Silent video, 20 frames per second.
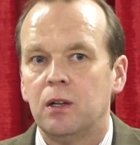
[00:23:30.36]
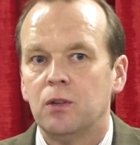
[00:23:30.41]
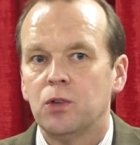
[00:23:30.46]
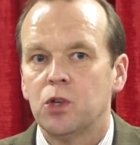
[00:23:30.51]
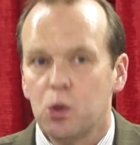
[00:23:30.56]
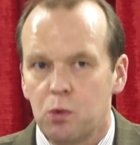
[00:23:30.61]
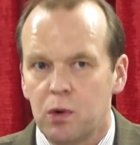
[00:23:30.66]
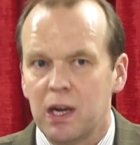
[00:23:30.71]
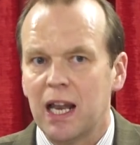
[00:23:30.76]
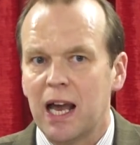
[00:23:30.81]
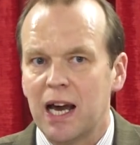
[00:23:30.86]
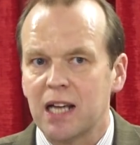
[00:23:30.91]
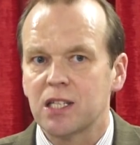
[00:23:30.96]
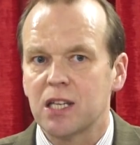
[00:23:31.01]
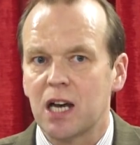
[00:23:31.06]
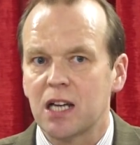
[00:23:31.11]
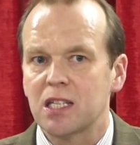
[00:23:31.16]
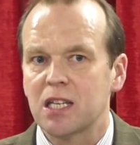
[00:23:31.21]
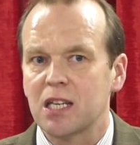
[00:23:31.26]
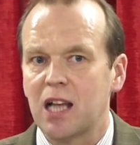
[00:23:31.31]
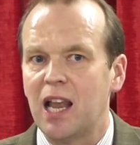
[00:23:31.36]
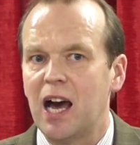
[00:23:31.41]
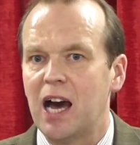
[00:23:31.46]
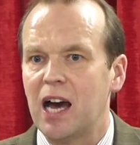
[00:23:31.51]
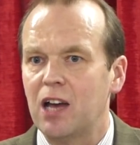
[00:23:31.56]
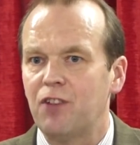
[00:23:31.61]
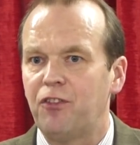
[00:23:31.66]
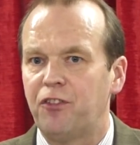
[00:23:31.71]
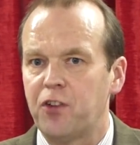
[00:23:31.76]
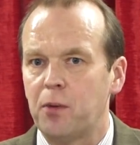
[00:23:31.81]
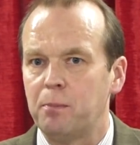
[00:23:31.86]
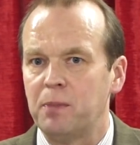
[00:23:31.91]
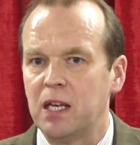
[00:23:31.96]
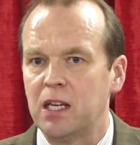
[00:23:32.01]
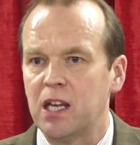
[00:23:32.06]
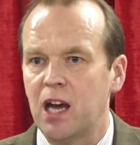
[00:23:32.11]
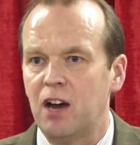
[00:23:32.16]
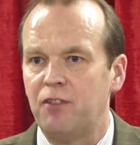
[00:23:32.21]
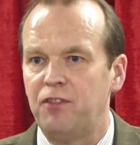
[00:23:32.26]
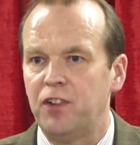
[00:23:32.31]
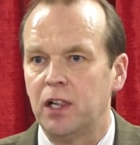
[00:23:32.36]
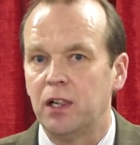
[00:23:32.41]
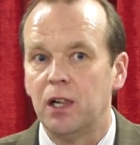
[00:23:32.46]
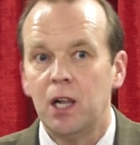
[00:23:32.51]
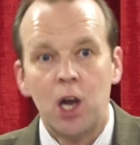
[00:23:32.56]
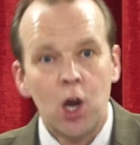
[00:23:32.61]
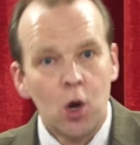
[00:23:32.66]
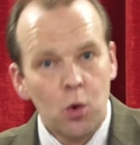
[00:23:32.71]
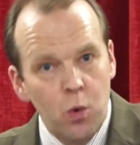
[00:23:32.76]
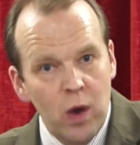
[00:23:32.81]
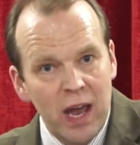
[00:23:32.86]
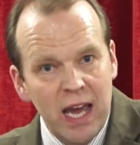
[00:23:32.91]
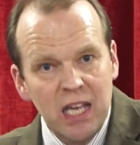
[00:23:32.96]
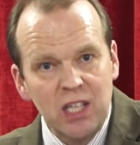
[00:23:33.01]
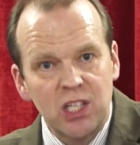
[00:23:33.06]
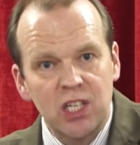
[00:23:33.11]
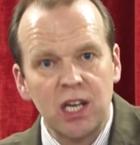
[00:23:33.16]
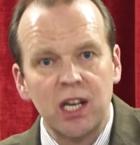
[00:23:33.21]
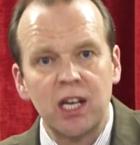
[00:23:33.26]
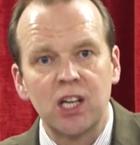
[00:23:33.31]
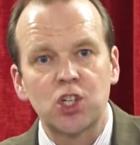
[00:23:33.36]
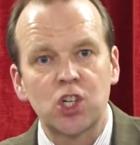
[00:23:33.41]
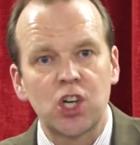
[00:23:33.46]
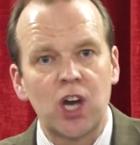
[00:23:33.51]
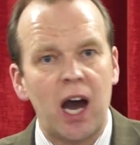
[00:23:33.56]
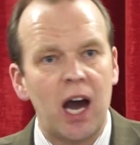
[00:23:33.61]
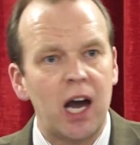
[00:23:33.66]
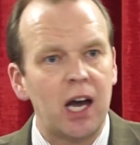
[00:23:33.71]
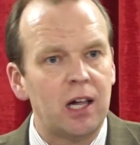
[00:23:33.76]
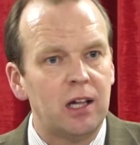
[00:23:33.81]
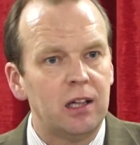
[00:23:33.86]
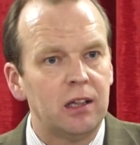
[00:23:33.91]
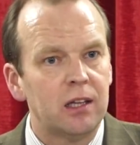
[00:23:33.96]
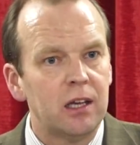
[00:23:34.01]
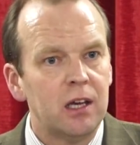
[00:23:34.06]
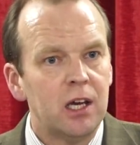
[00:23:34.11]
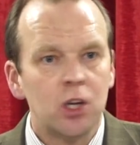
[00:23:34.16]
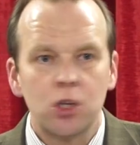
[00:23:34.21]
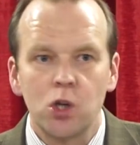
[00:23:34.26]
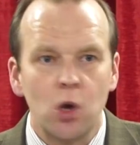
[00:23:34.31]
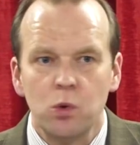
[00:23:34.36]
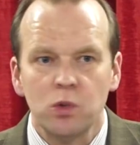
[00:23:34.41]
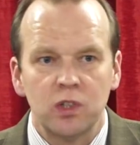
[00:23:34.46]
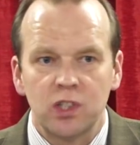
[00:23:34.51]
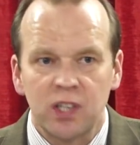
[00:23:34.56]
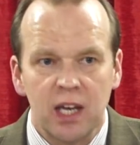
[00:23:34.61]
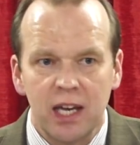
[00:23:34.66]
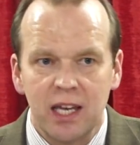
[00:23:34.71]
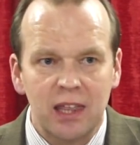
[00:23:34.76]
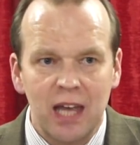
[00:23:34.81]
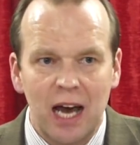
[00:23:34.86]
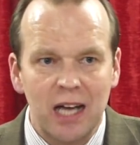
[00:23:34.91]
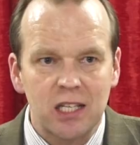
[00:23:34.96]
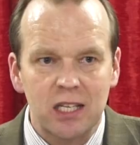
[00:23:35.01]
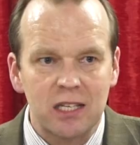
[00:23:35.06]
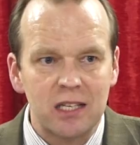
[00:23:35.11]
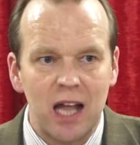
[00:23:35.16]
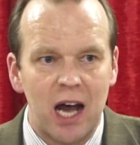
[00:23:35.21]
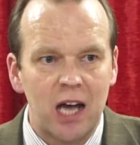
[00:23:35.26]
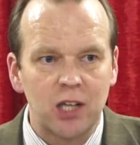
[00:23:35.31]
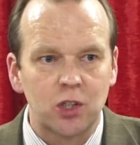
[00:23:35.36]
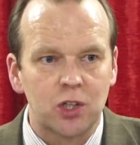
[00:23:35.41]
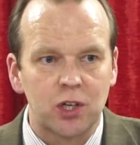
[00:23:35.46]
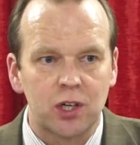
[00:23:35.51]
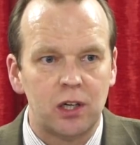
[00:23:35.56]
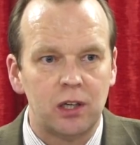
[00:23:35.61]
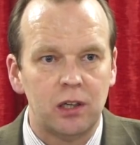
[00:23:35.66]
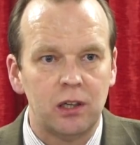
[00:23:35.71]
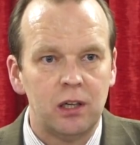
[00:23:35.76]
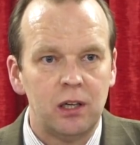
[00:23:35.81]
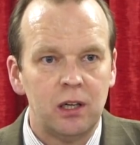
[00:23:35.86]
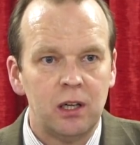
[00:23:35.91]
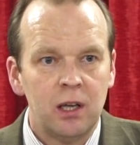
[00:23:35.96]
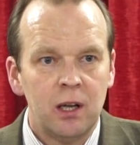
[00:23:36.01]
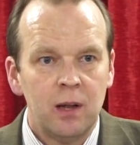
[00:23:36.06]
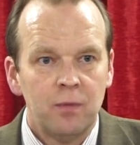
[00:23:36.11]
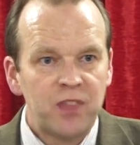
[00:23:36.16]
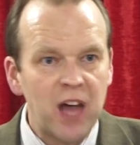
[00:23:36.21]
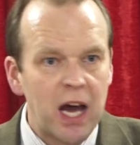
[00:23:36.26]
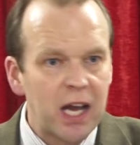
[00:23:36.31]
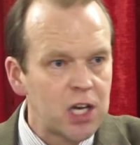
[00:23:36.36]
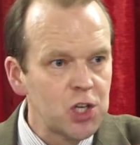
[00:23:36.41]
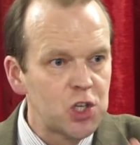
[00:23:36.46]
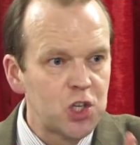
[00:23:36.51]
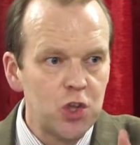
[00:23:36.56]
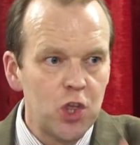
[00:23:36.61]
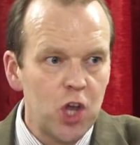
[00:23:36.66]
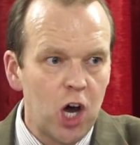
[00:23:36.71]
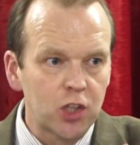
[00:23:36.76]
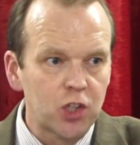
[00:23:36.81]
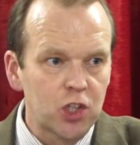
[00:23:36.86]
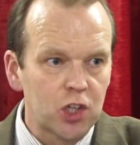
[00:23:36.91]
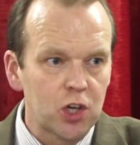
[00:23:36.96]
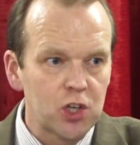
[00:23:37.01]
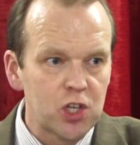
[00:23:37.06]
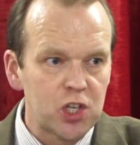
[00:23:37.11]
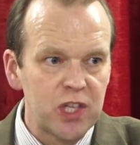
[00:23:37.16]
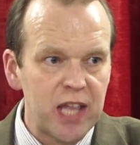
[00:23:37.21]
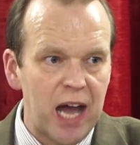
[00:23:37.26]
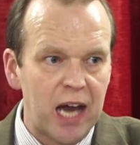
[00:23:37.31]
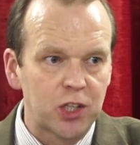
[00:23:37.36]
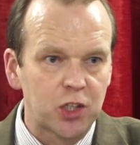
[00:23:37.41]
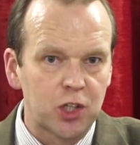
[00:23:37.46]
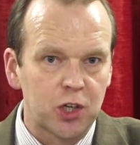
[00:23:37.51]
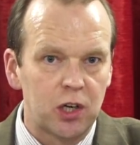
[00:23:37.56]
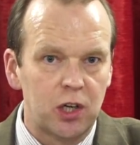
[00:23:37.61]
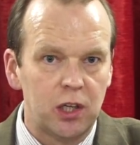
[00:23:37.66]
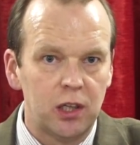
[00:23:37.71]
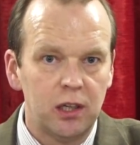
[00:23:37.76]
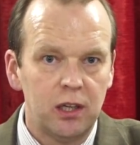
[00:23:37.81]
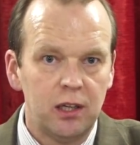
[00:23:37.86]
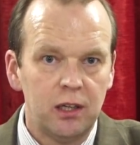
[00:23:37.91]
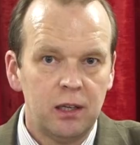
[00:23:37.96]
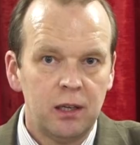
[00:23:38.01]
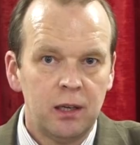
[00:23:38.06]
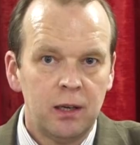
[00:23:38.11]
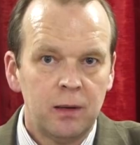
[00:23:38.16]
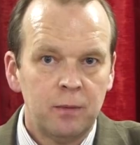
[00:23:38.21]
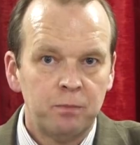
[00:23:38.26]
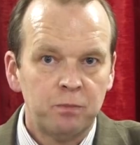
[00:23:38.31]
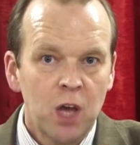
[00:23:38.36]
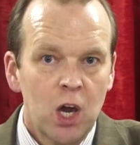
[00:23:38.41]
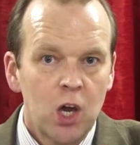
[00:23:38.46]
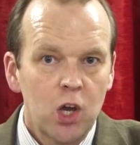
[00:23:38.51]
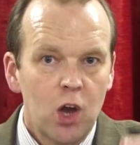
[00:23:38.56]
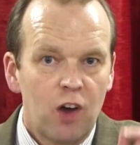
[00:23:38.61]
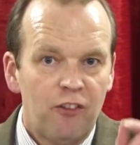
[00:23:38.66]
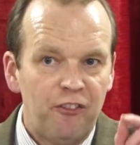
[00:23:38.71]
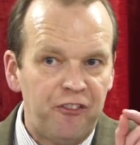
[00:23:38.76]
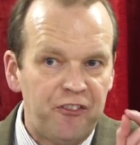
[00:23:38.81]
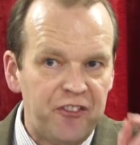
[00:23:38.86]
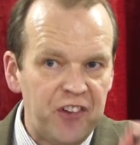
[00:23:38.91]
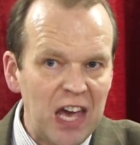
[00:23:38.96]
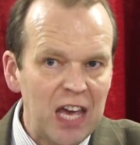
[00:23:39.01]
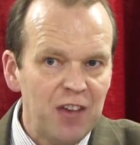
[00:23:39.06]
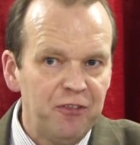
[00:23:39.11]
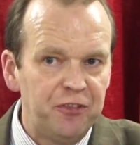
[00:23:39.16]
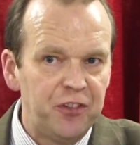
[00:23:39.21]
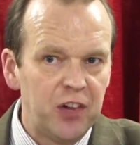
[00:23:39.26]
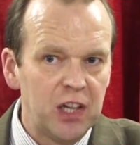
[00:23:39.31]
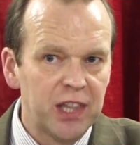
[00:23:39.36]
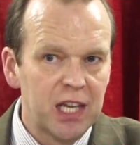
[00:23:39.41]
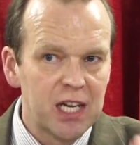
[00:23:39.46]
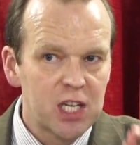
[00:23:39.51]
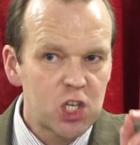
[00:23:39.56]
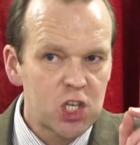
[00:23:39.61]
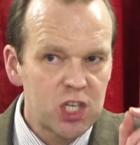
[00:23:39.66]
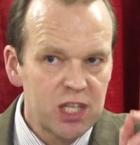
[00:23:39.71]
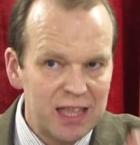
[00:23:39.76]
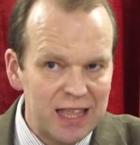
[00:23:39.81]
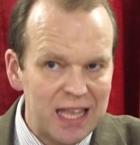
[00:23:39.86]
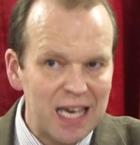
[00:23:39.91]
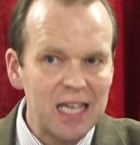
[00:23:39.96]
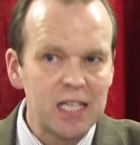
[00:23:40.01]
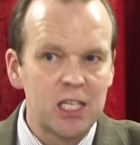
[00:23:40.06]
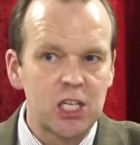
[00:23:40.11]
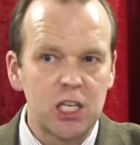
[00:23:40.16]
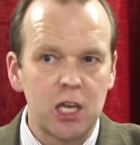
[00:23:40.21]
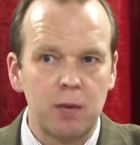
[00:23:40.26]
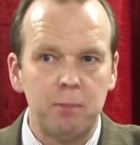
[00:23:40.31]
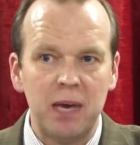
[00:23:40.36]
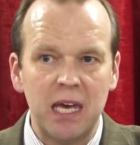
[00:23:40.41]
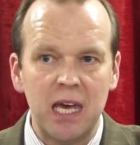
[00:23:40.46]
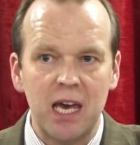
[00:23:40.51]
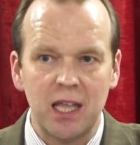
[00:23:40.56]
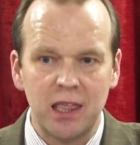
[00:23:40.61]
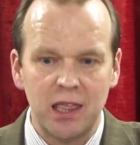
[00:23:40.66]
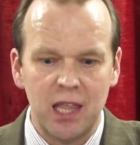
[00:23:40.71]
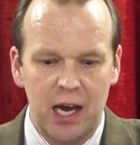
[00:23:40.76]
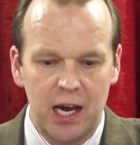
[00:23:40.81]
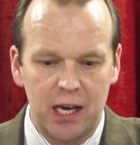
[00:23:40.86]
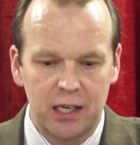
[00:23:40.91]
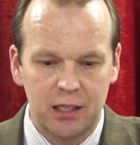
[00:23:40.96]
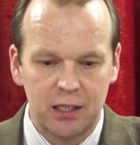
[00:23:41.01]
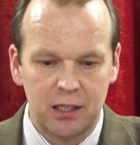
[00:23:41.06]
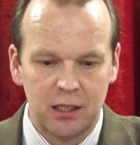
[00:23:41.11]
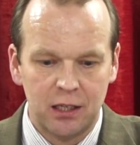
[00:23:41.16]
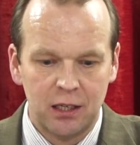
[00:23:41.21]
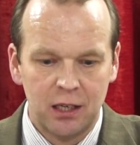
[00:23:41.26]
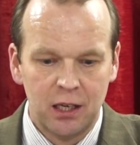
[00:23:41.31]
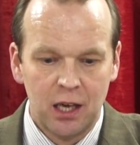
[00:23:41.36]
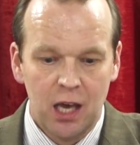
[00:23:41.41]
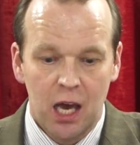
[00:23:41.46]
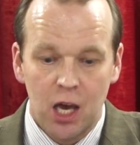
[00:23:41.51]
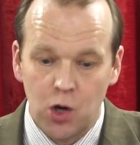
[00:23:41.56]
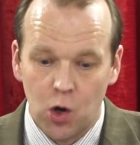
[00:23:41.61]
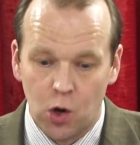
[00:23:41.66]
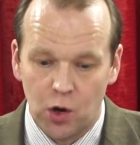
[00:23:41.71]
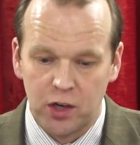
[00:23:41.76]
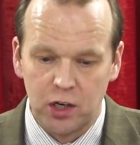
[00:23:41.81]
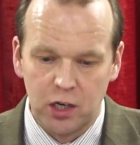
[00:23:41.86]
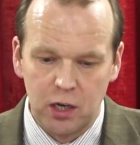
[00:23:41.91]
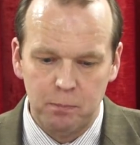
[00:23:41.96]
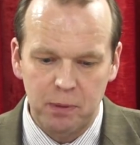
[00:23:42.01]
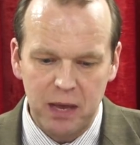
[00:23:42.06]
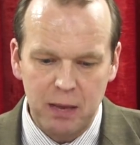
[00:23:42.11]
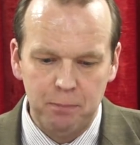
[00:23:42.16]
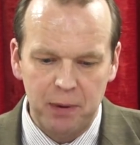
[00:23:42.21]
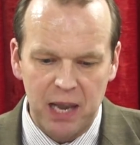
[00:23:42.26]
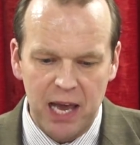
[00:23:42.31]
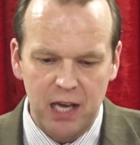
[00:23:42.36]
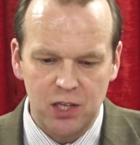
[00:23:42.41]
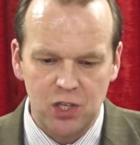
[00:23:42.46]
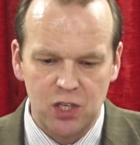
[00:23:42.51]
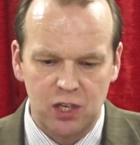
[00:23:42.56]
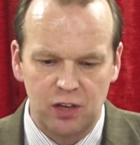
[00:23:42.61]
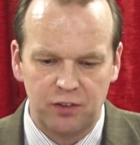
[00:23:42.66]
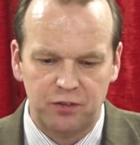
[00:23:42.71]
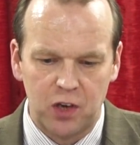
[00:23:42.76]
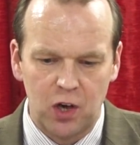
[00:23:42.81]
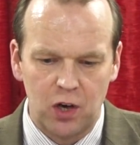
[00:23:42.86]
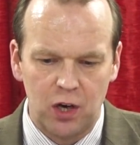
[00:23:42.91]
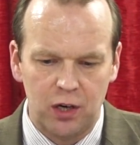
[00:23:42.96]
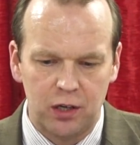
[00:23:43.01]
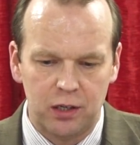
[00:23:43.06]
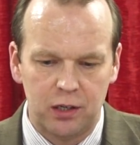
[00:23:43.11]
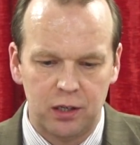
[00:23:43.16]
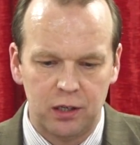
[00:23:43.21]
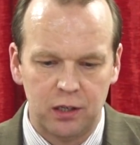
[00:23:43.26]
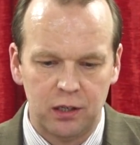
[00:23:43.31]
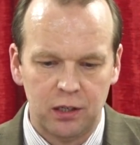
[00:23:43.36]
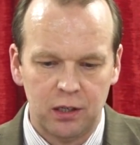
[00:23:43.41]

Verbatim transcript: Do you realize that's a lie from the devil? Raising a child, don't think that's natural. That is not just natural. Faithfulness needs to be in that in order to be blessed of God.